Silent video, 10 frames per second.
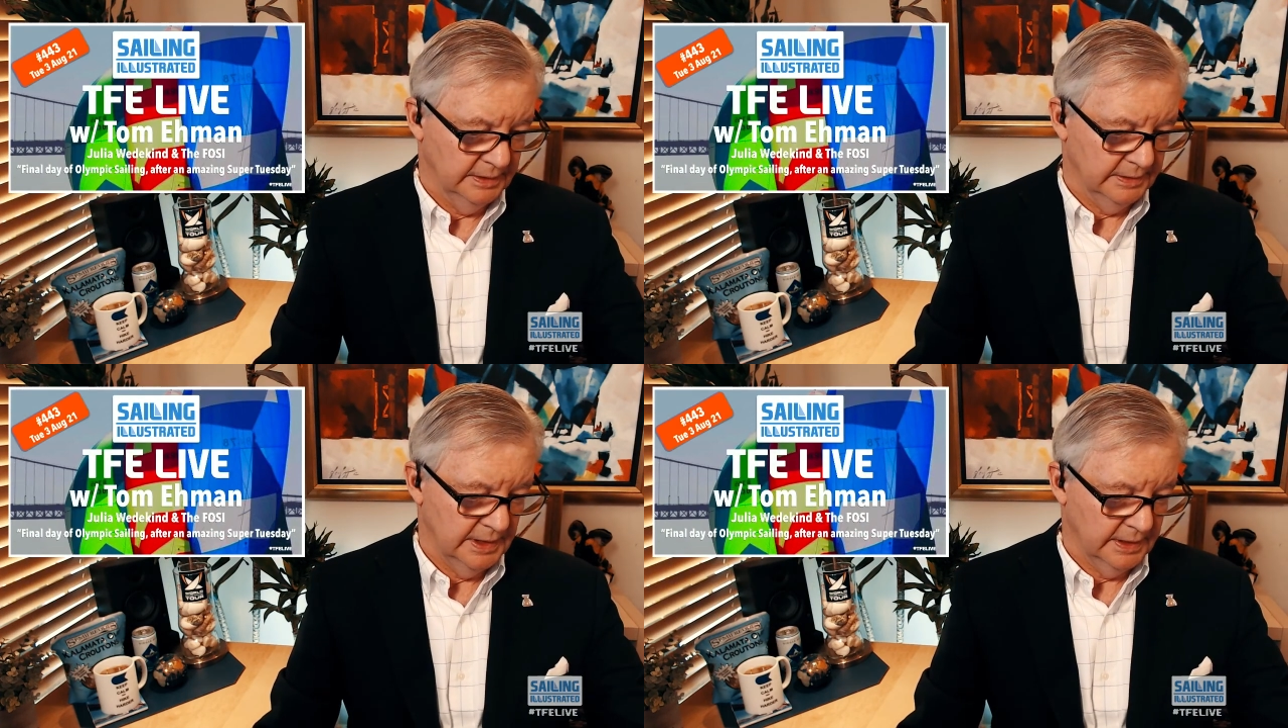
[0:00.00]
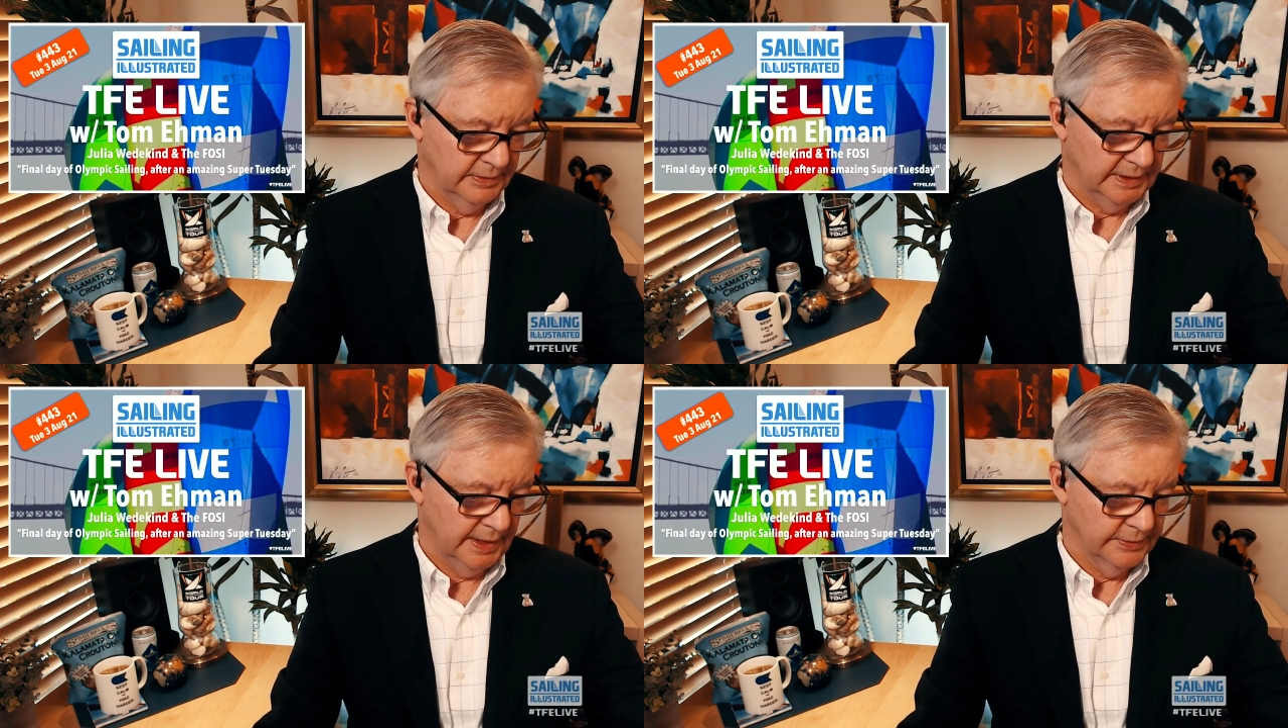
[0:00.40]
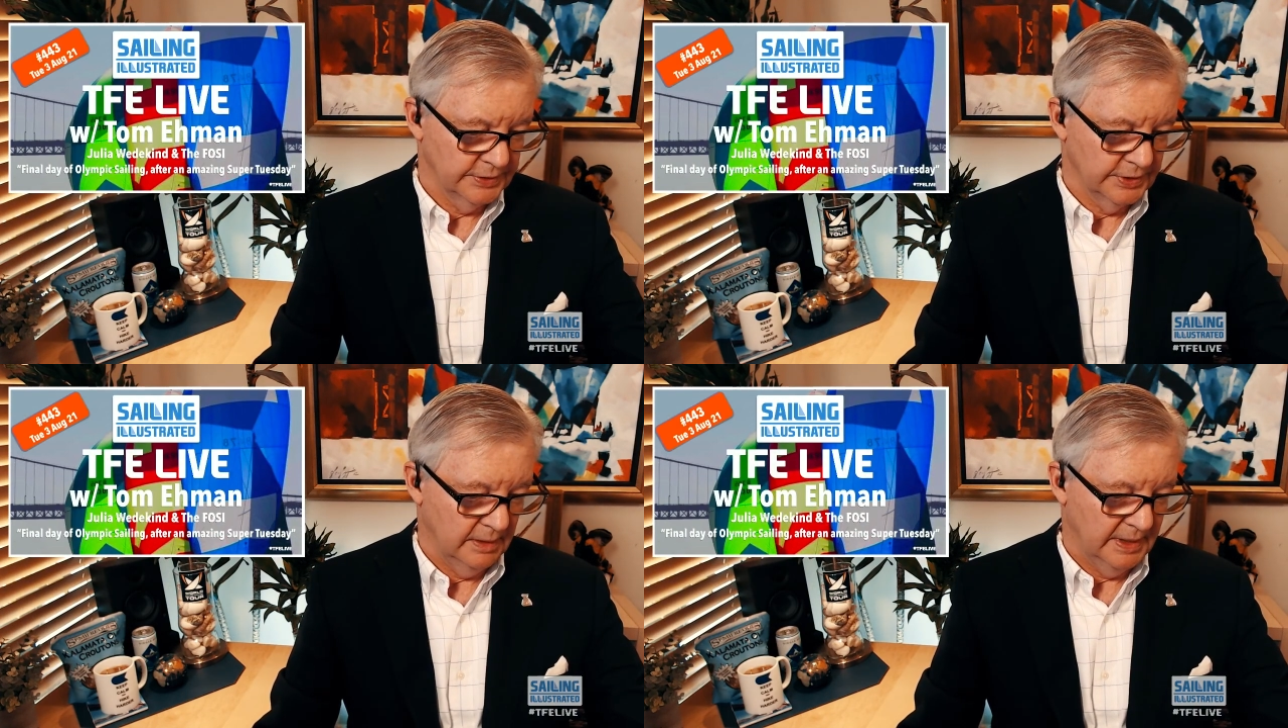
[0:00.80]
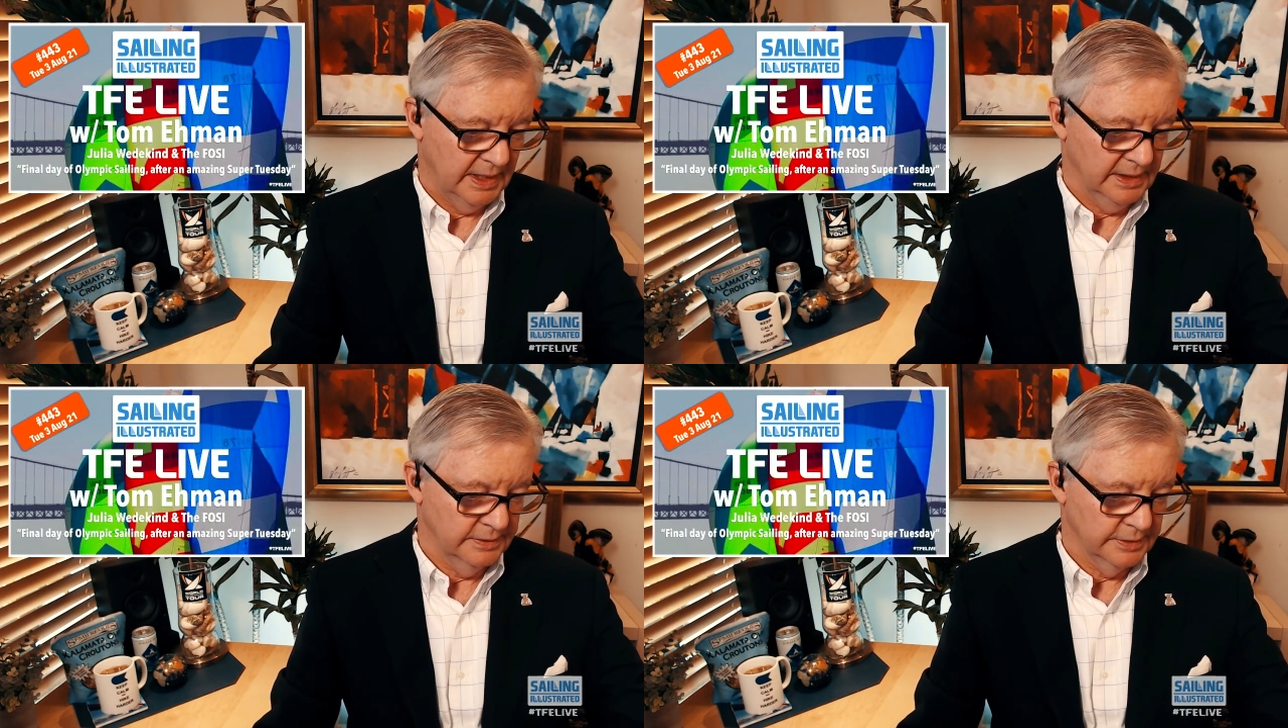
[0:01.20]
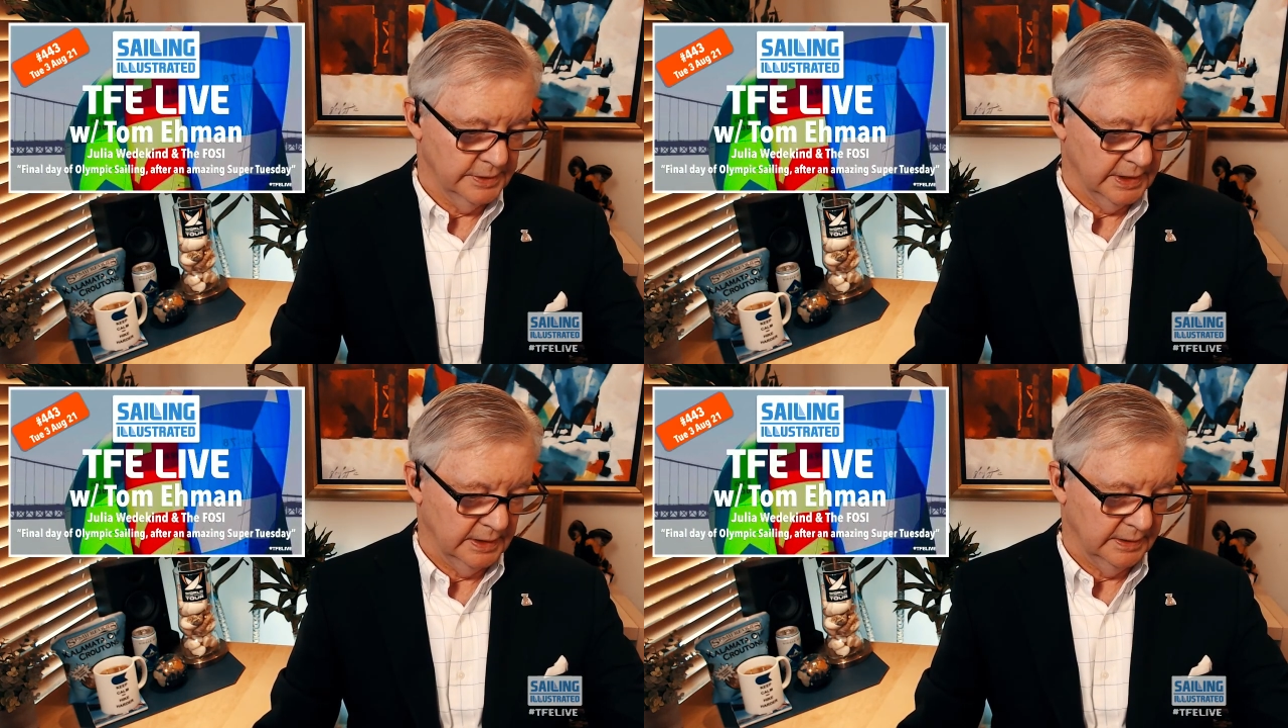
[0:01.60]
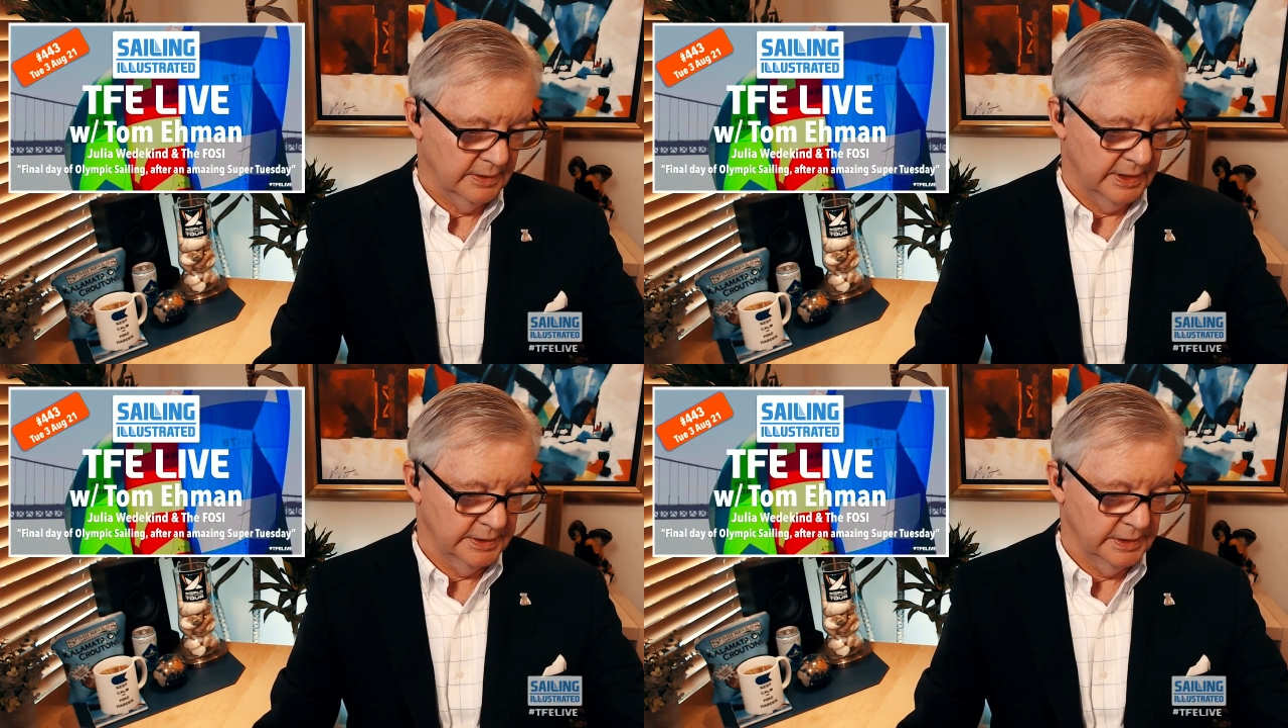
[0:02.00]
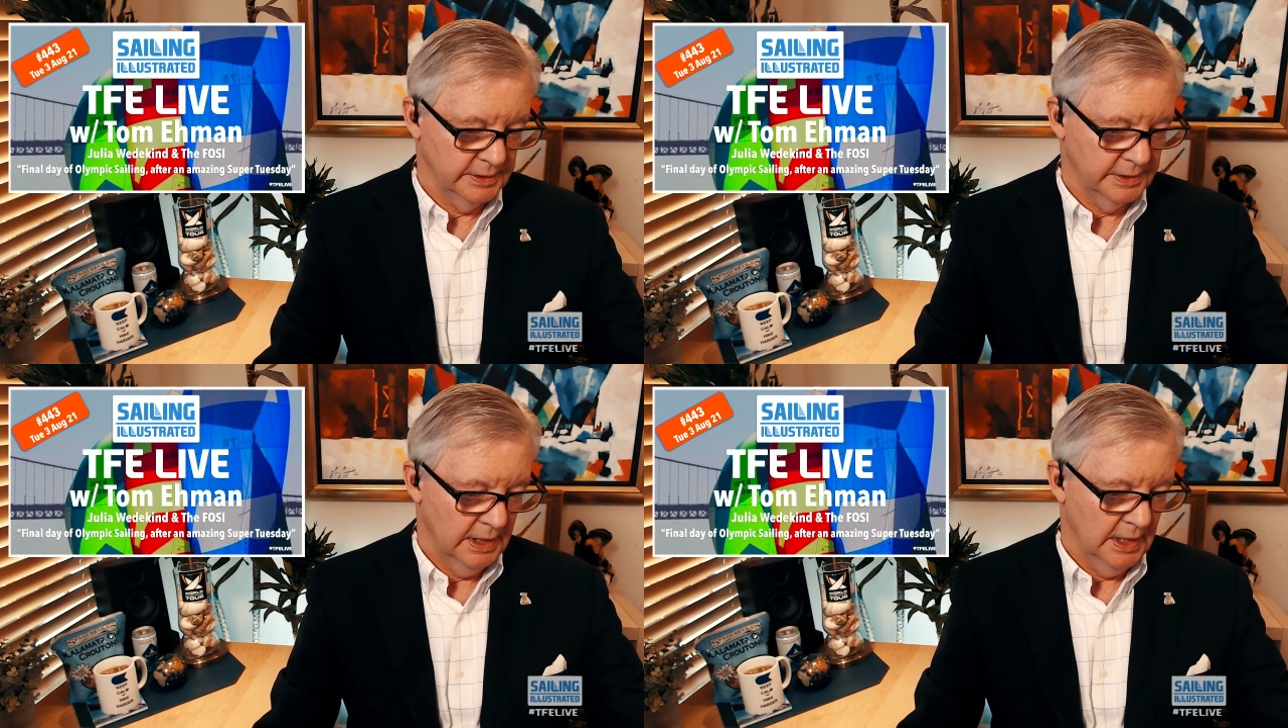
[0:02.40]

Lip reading: and tell you what that was all about. Interesting questions.